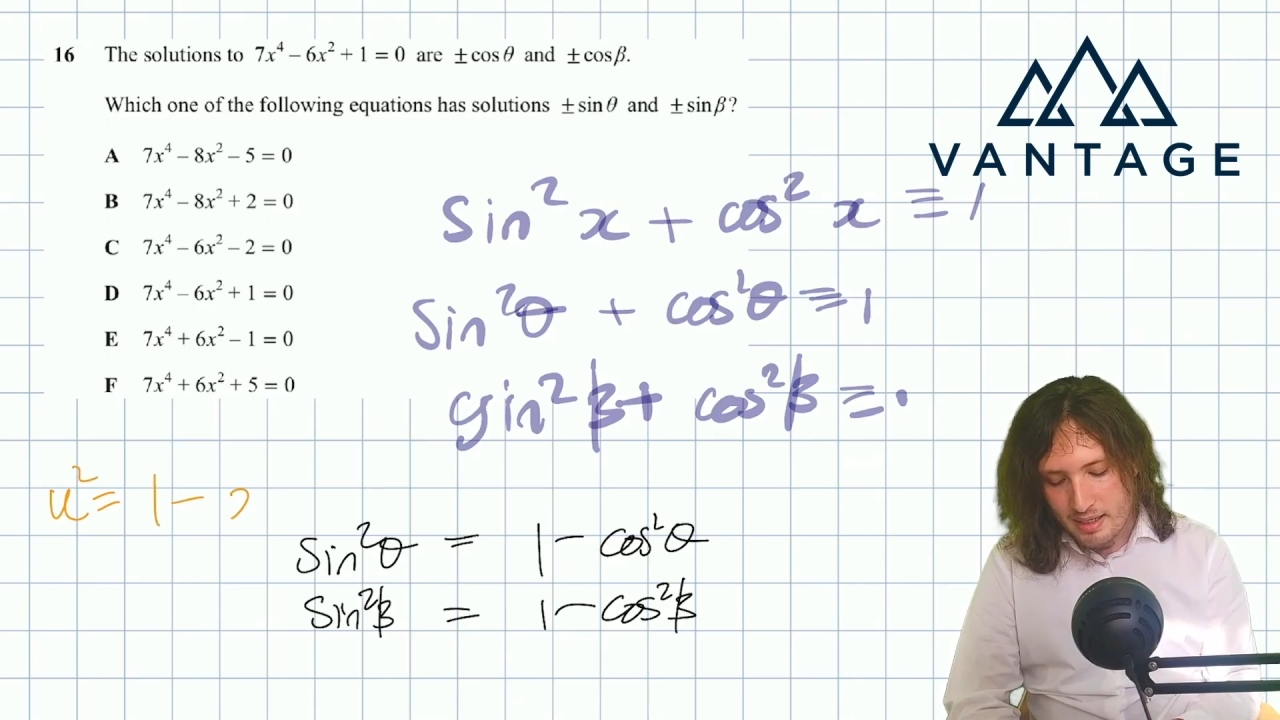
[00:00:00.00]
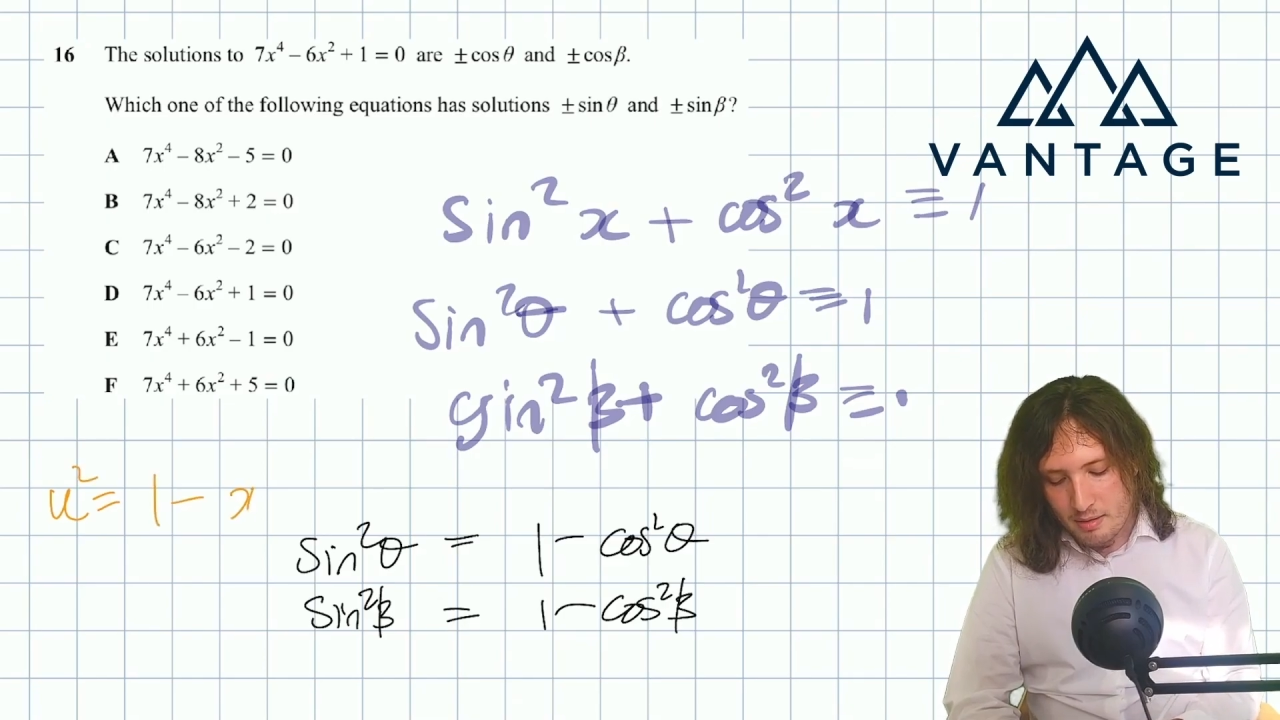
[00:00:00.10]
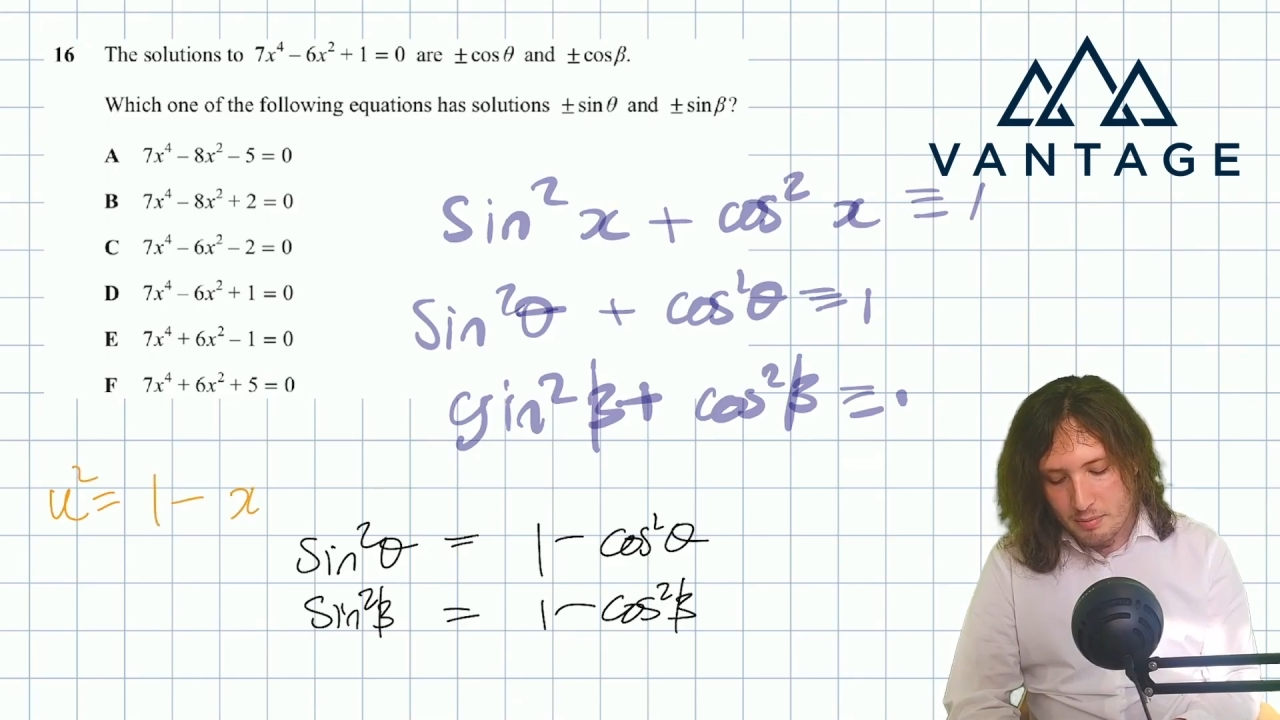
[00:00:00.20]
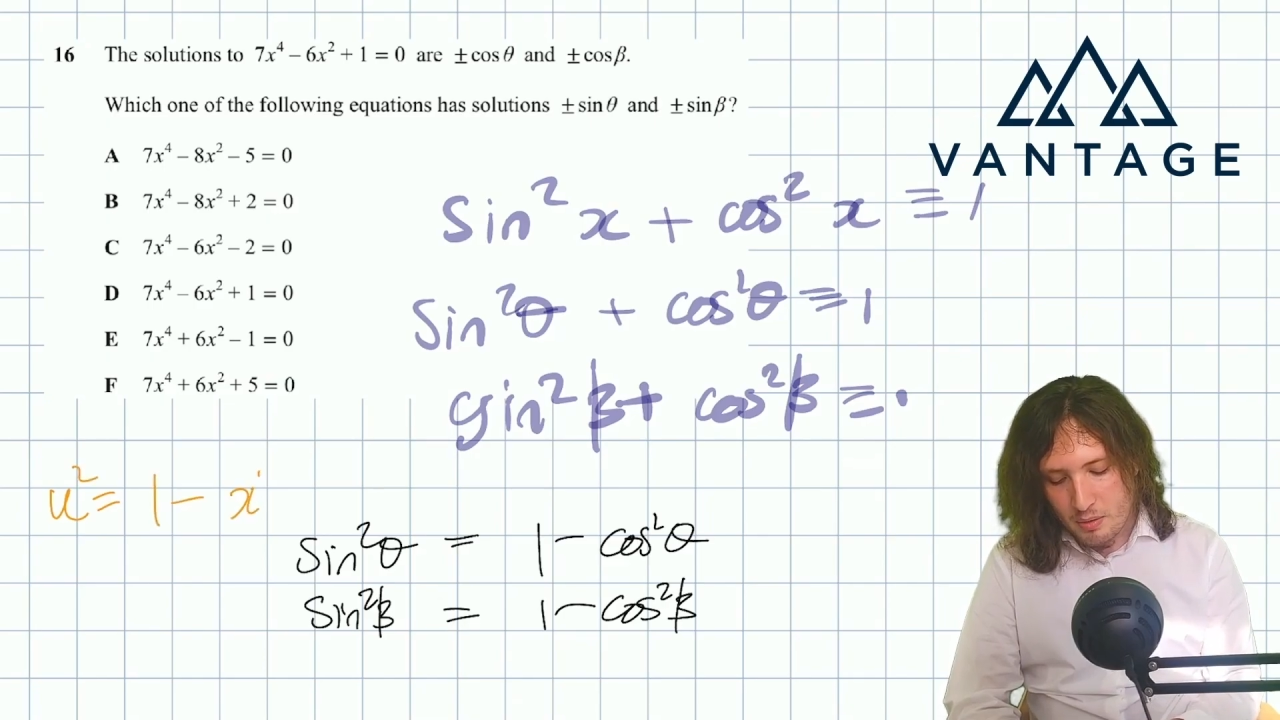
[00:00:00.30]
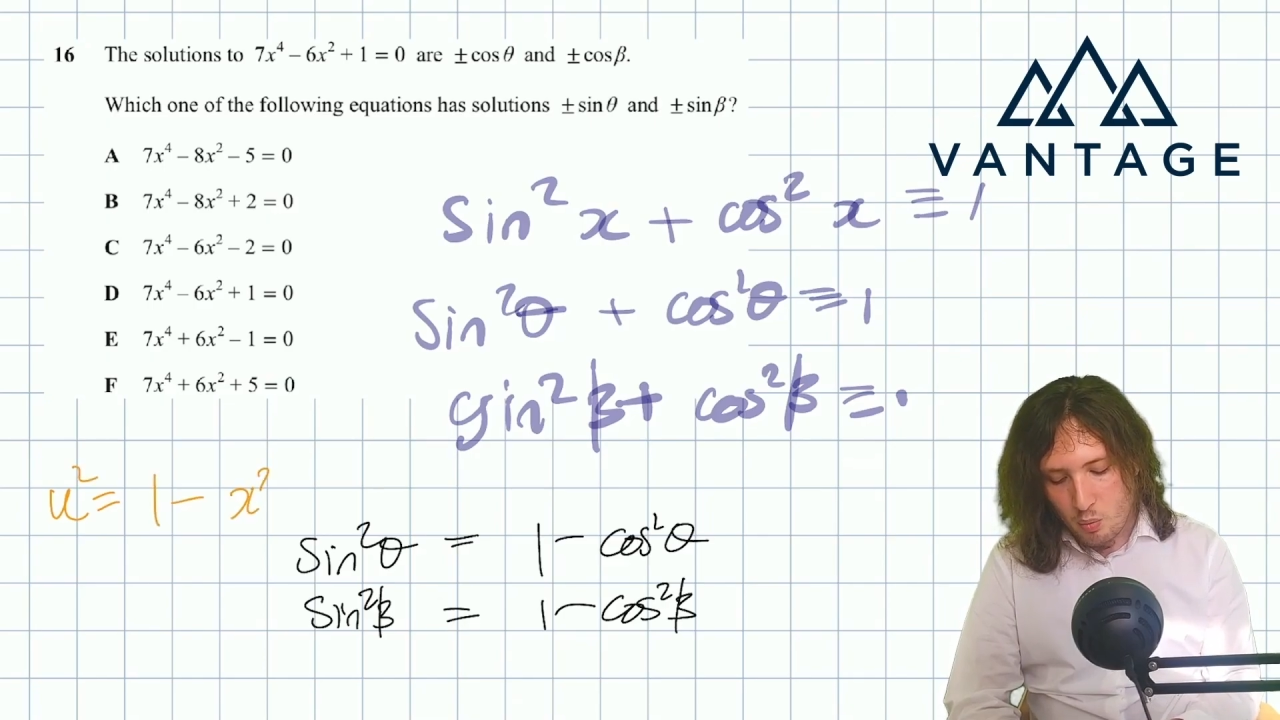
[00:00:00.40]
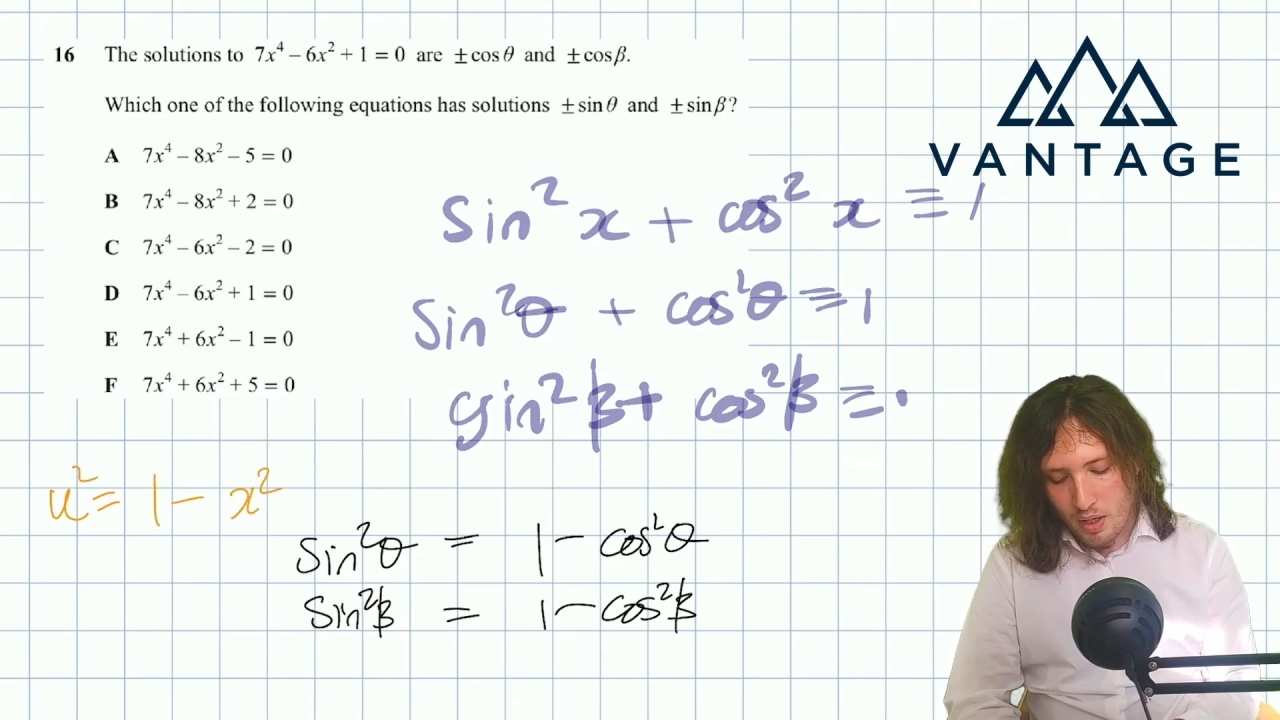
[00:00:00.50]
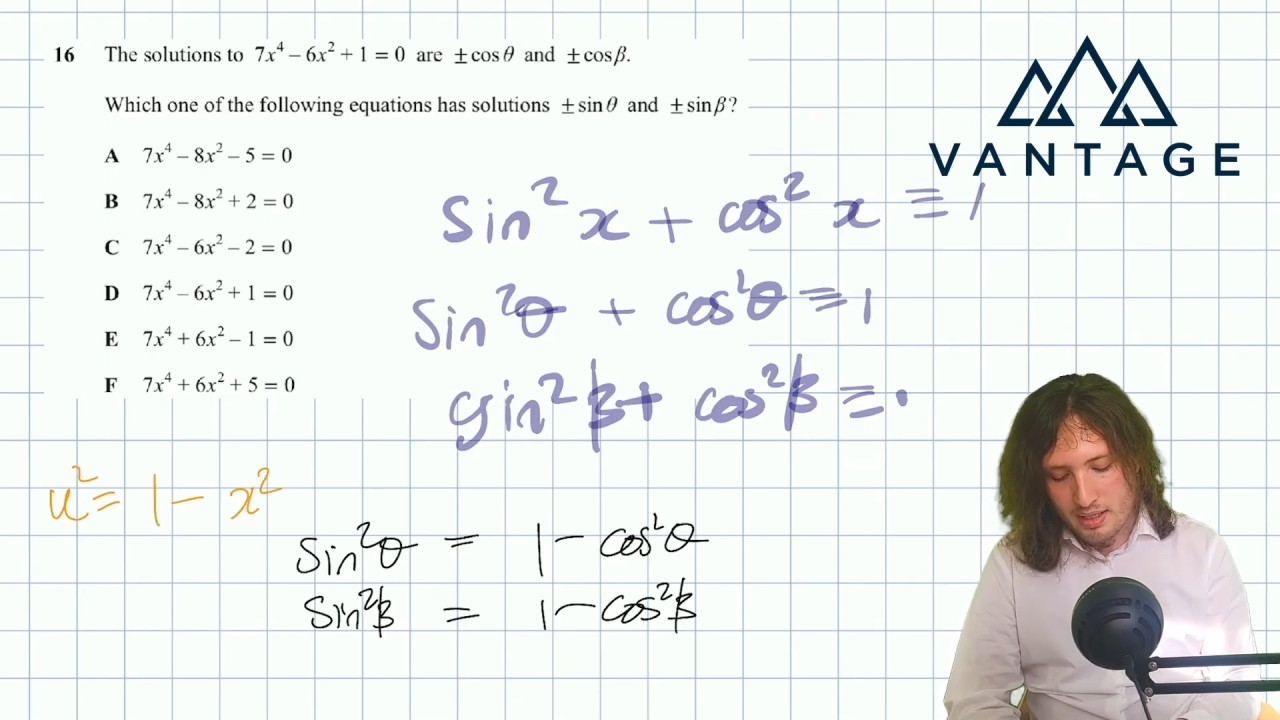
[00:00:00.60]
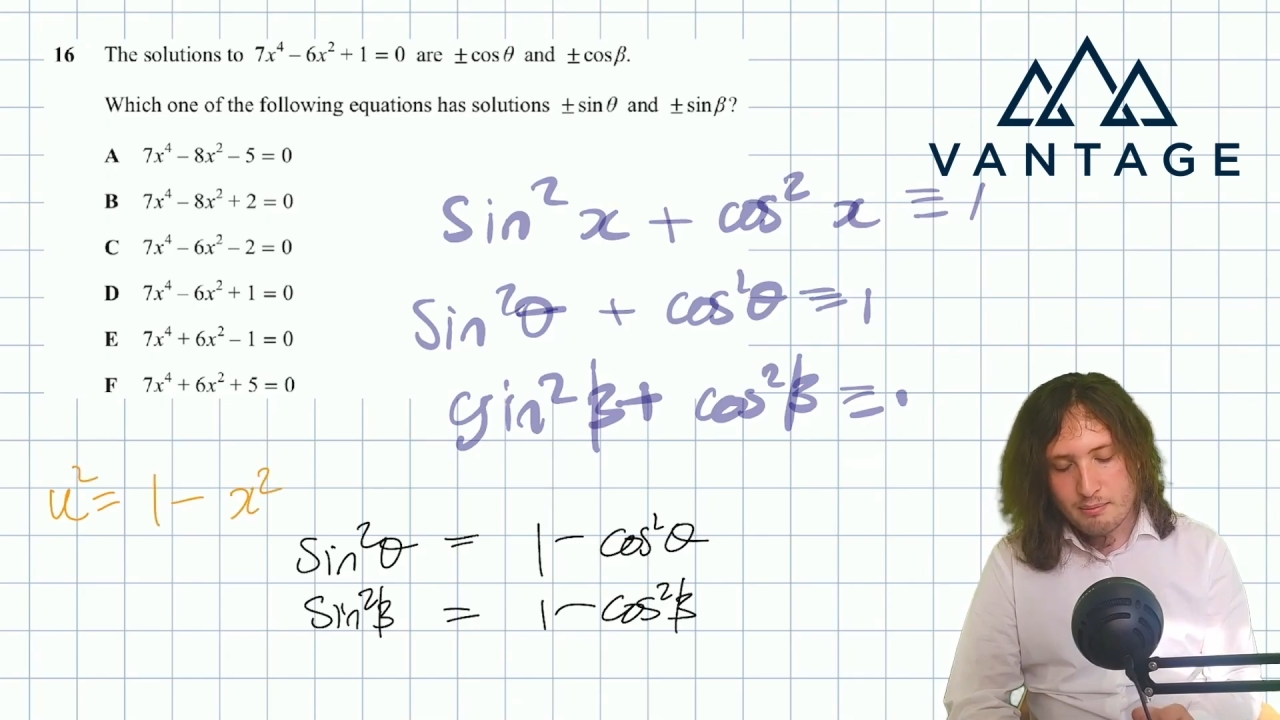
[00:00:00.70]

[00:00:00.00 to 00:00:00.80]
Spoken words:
be 1